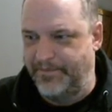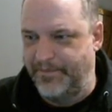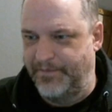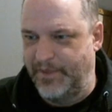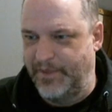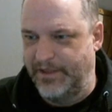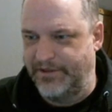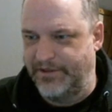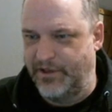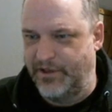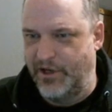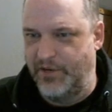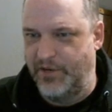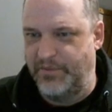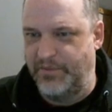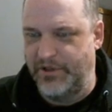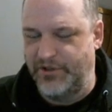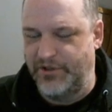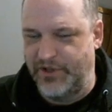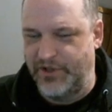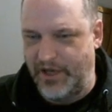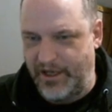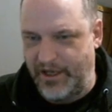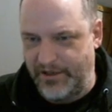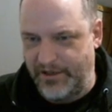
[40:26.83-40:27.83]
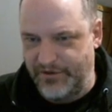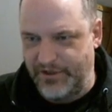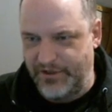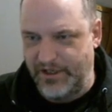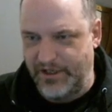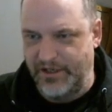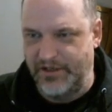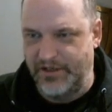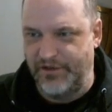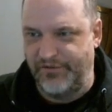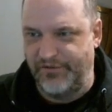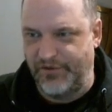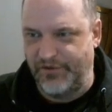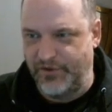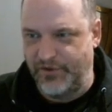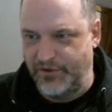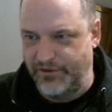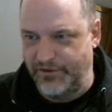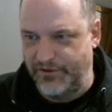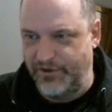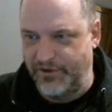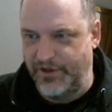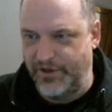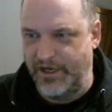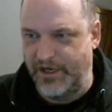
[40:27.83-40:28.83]
it's going to be challenging and
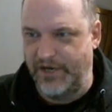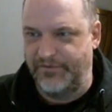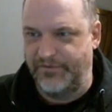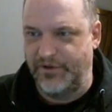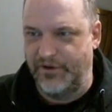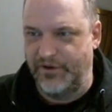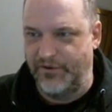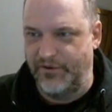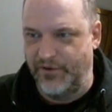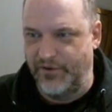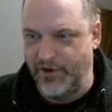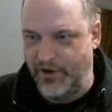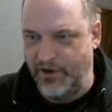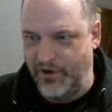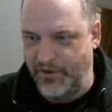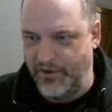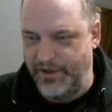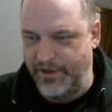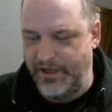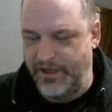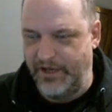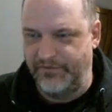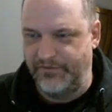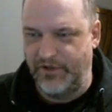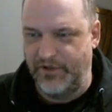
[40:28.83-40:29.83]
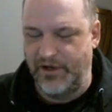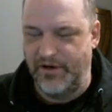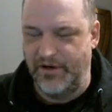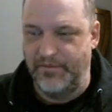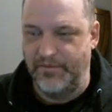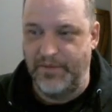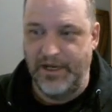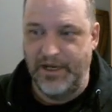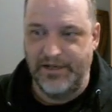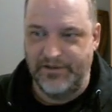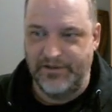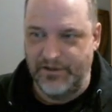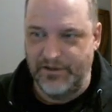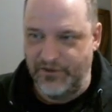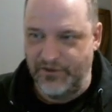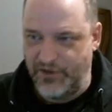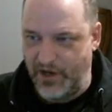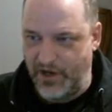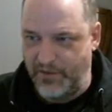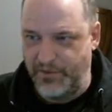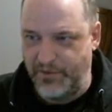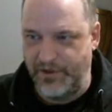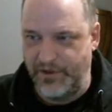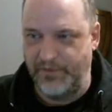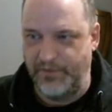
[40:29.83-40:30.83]
difficult and you're going to have to grow, and they've done an amazing
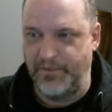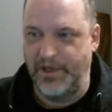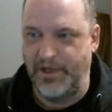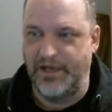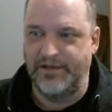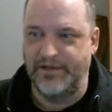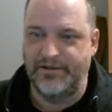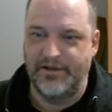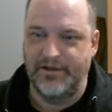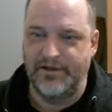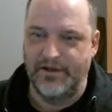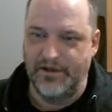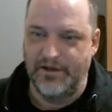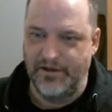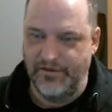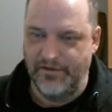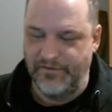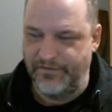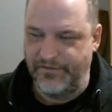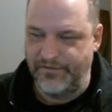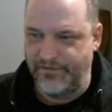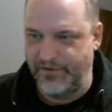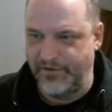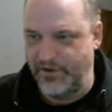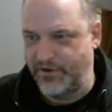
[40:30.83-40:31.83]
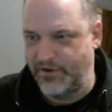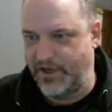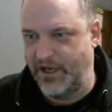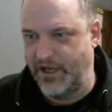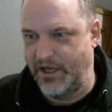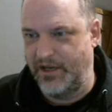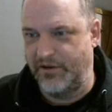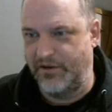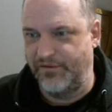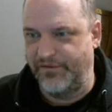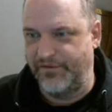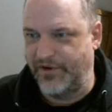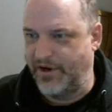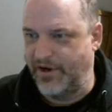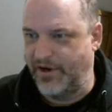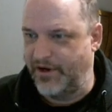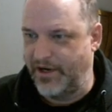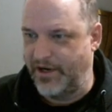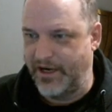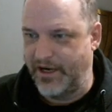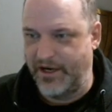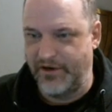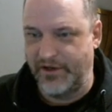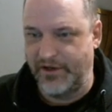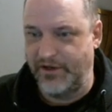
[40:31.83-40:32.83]
job with the pacing of, okay, you figured
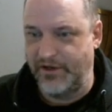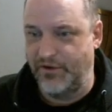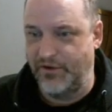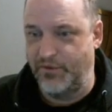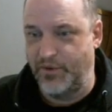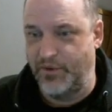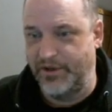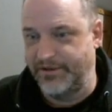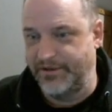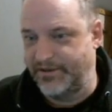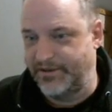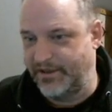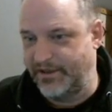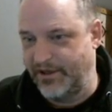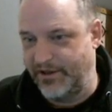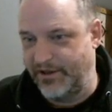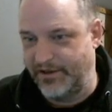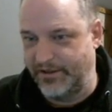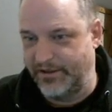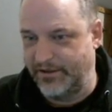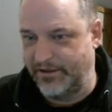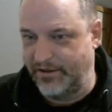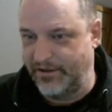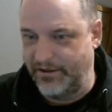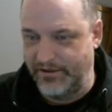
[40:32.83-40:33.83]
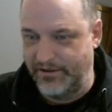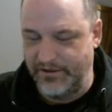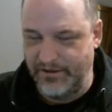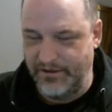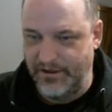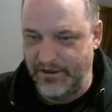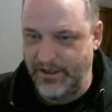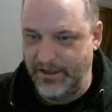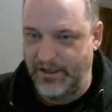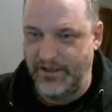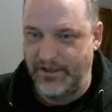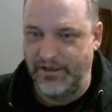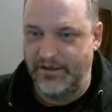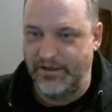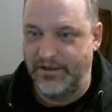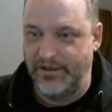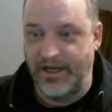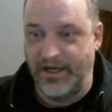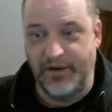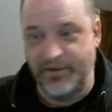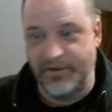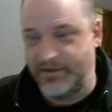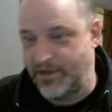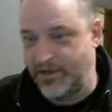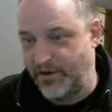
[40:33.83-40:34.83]
out how to kill one skeleton,
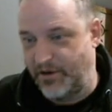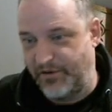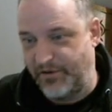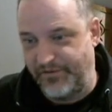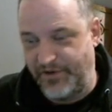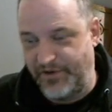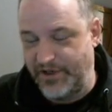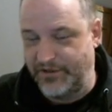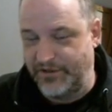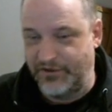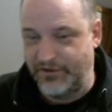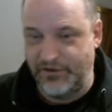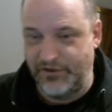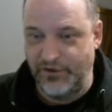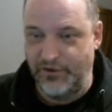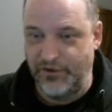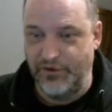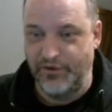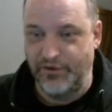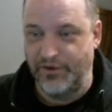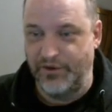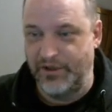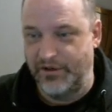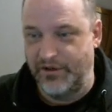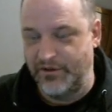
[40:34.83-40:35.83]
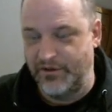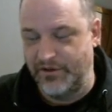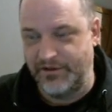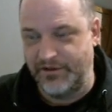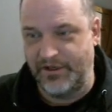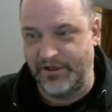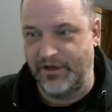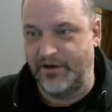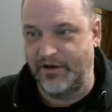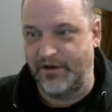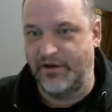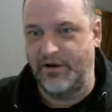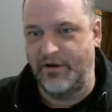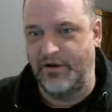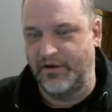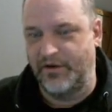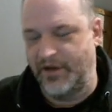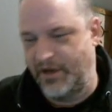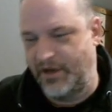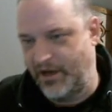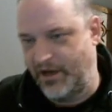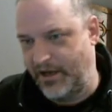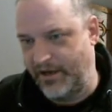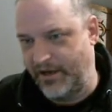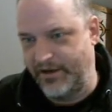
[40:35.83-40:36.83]
now it's time to face two, and you're just like, oh
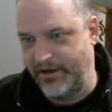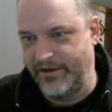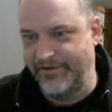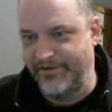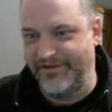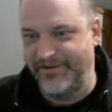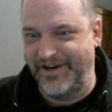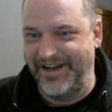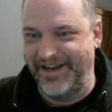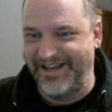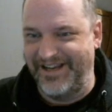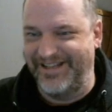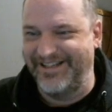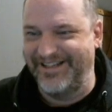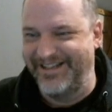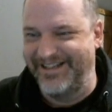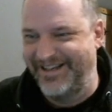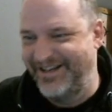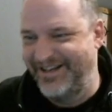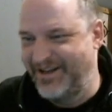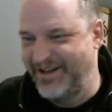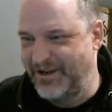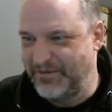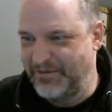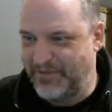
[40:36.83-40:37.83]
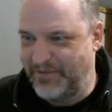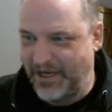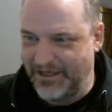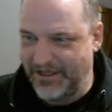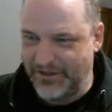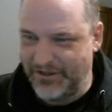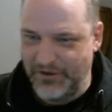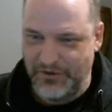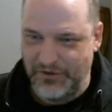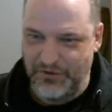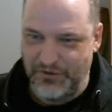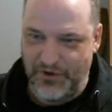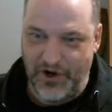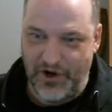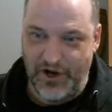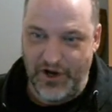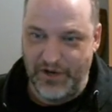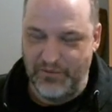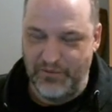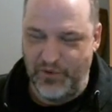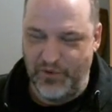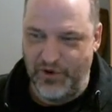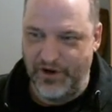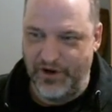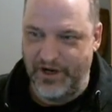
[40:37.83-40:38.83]
god, right? Back to the
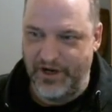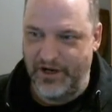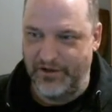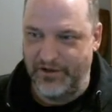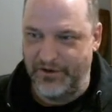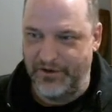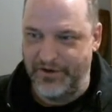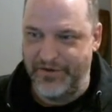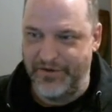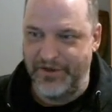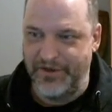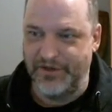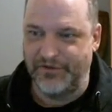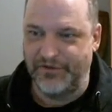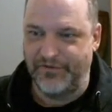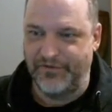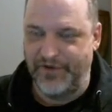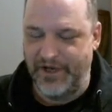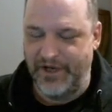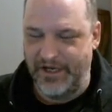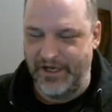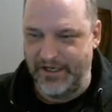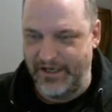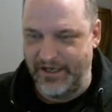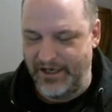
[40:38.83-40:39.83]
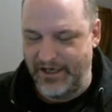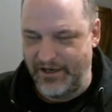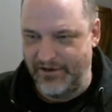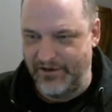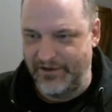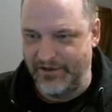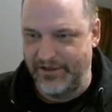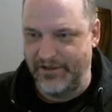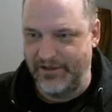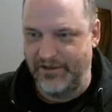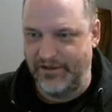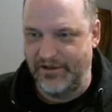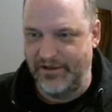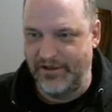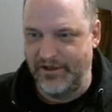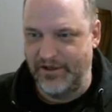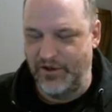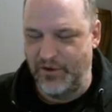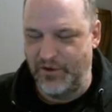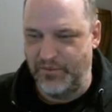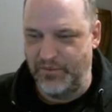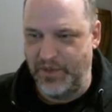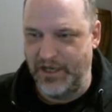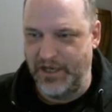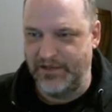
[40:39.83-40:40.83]
drawing board, got to learn this fight now. And you
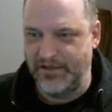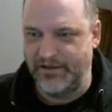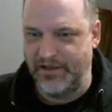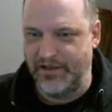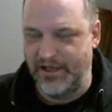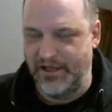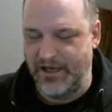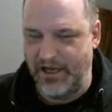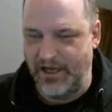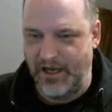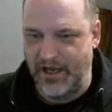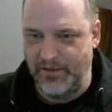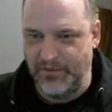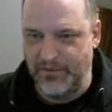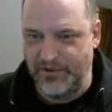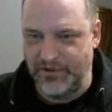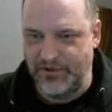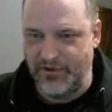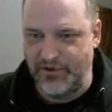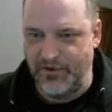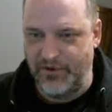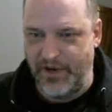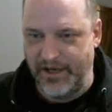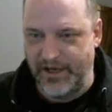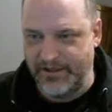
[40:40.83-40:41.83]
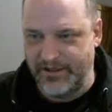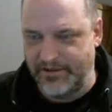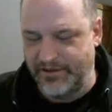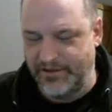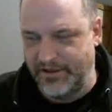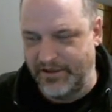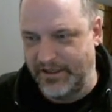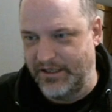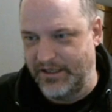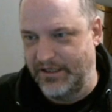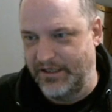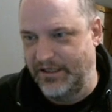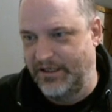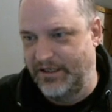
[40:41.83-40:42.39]
know, the pacing in that game is so excellent